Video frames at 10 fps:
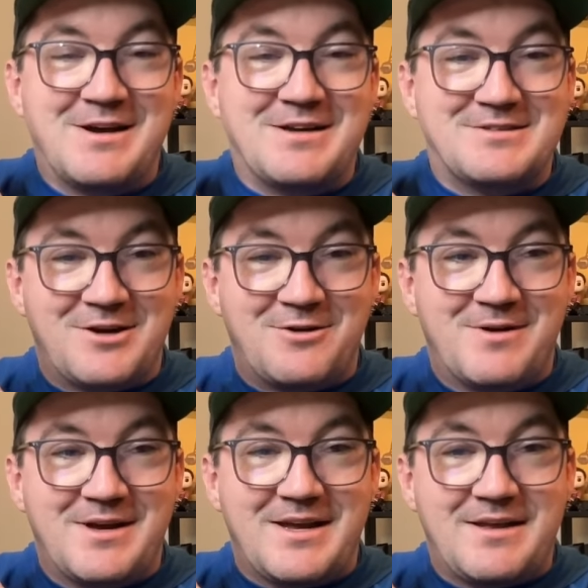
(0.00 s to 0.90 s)
so
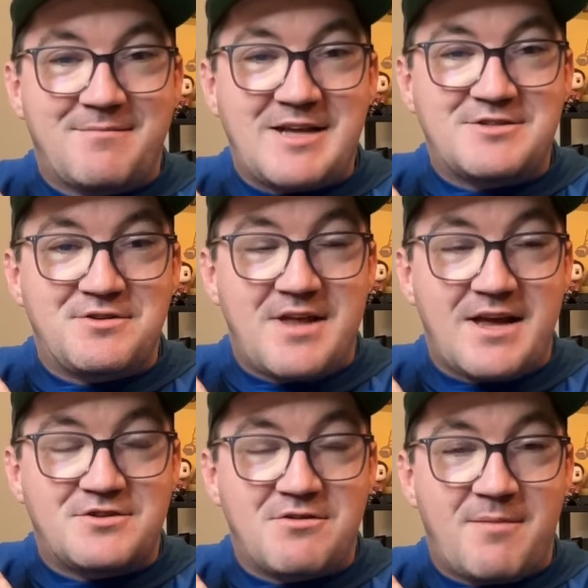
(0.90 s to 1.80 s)
it basically
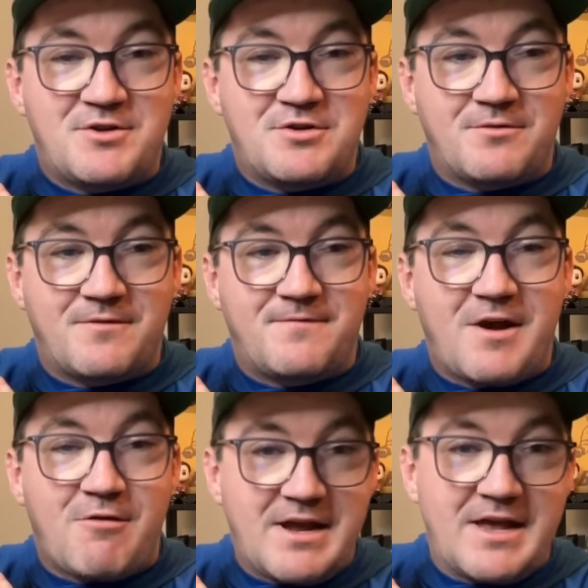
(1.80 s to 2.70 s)
takes you up until the
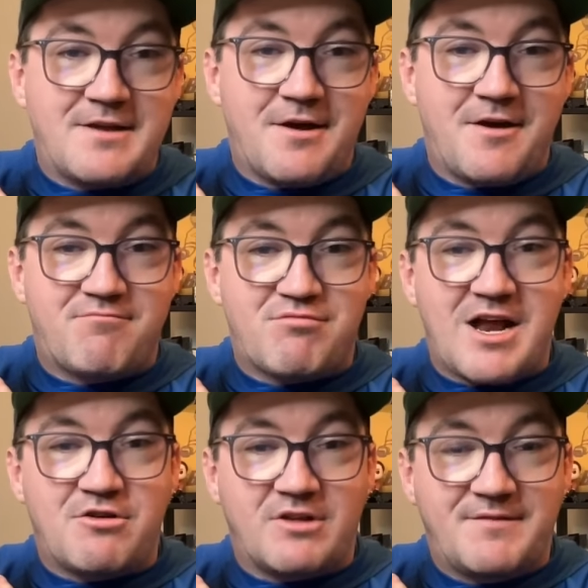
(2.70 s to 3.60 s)
very end of Brad
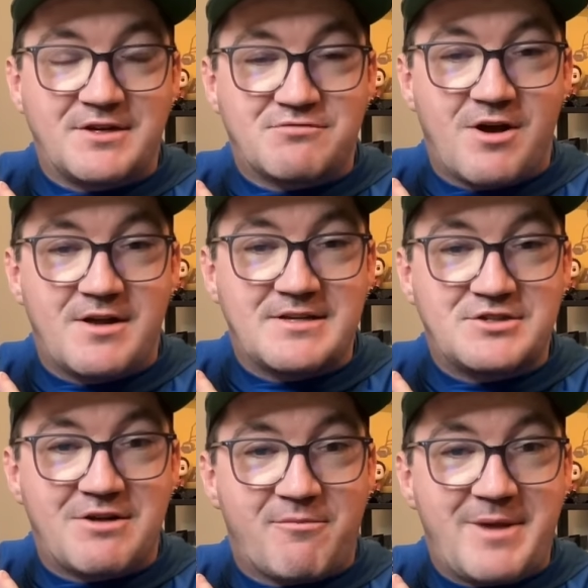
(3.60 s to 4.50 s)
Treliving's run as
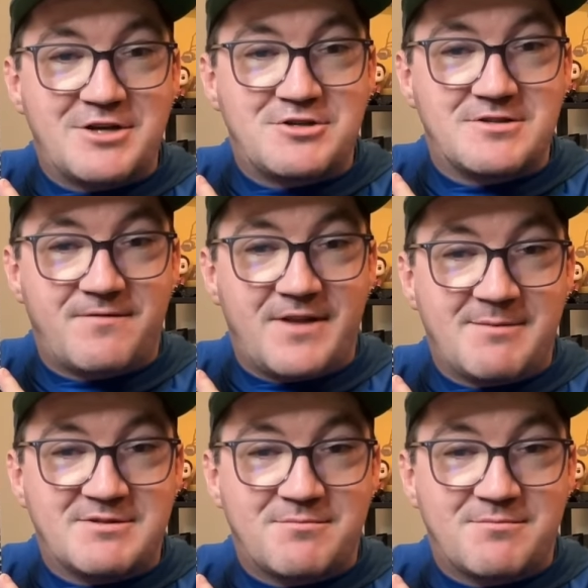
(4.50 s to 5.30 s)
general manager of the Flames,